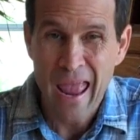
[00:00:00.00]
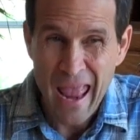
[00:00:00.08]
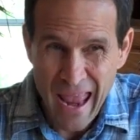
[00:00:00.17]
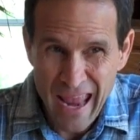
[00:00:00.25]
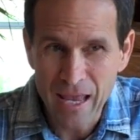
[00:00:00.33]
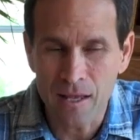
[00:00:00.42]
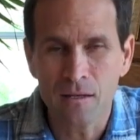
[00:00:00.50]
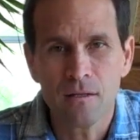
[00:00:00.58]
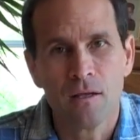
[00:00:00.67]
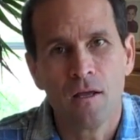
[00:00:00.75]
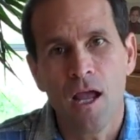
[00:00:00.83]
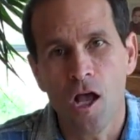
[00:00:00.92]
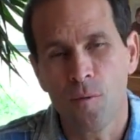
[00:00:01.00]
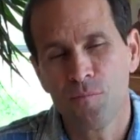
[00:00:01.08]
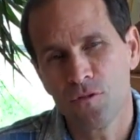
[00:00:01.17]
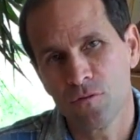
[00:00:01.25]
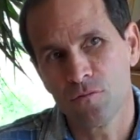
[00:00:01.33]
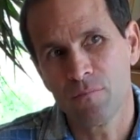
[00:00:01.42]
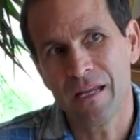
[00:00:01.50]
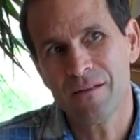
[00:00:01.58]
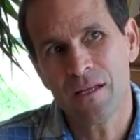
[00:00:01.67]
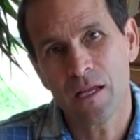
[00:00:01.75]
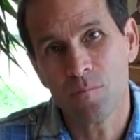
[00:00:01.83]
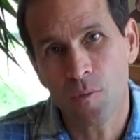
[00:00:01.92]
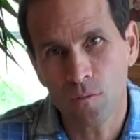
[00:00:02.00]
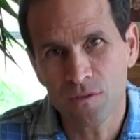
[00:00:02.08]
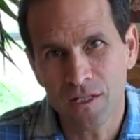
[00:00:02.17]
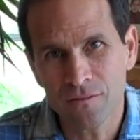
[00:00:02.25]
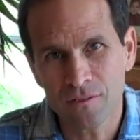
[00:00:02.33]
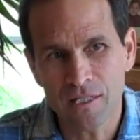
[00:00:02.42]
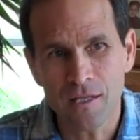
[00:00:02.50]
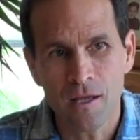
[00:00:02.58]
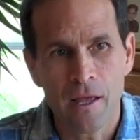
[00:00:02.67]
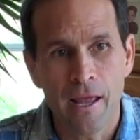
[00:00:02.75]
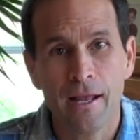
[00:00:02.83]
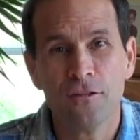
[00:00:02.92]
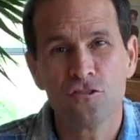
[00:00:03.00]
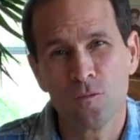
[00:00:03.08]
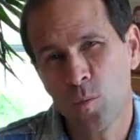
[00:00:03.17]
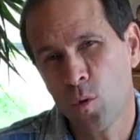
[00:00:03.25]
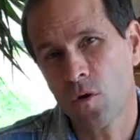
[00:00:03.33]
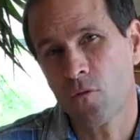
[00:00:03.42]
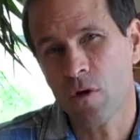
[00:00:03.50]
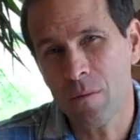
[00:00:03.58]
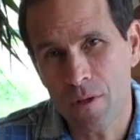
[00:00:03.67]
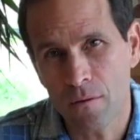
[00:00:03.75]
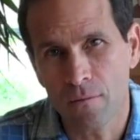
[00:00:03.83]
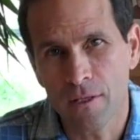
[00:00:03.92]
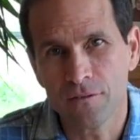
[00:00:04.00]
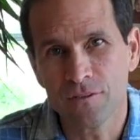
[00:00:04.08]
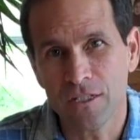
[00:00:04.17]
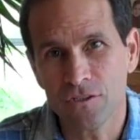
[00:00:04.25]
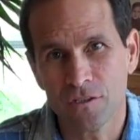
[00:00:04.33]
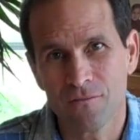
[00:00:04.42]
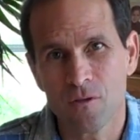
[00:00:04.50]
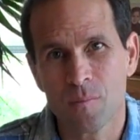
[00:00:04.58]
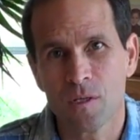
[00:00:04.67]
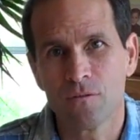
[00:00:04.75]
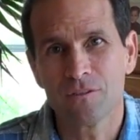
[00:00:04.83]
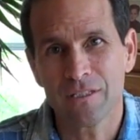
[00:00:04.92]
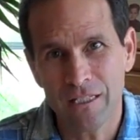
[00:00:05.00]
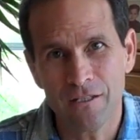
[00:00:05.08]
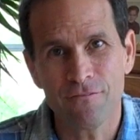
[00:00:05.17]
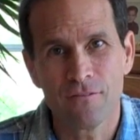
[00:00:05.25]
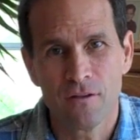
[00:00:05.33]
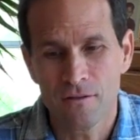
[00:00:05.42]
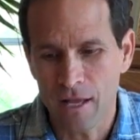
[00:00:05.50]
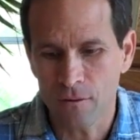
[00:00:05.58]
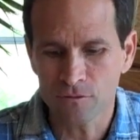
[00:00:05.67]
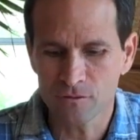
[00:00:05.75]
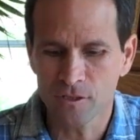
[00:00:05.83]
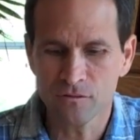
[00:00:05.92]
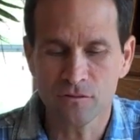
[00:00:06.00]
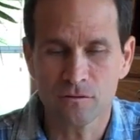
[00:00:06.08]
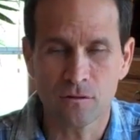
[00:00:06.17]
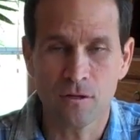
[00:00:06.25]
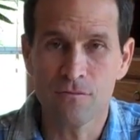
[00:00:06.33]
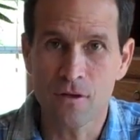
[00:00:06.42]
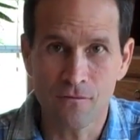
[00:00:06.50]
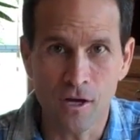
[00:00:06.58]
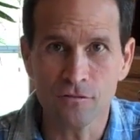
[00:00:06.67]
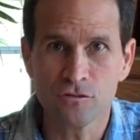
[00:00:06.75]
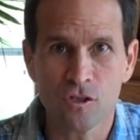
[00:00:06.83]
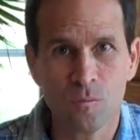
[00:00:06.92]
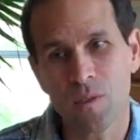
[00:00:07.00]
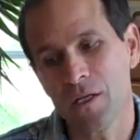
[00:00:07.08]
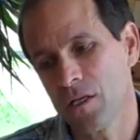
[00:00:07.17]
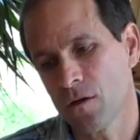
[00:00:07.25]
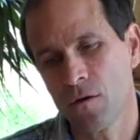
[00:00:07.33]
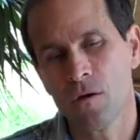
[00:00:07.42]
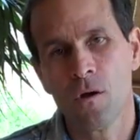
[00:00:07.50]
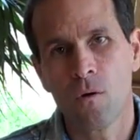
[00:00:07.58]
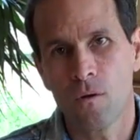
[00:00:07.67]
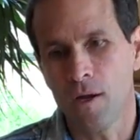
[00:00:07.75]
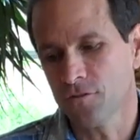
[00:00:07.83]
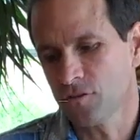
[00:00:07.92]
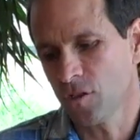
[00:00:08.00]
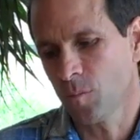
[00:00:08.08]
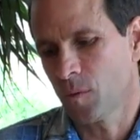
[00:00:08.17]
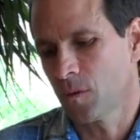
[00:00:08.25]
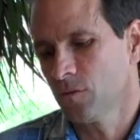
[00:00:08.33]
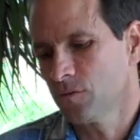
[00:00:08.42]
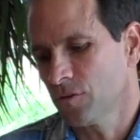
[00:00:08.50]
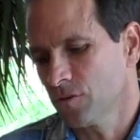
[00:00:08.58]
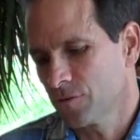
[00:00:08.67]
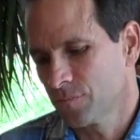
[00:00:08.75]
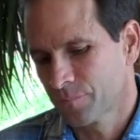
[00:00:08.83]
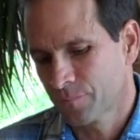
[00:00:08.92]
and help to maintain bone density and support remineralization of the bones if that was necessary, if you have osteopenia or osteoporosis.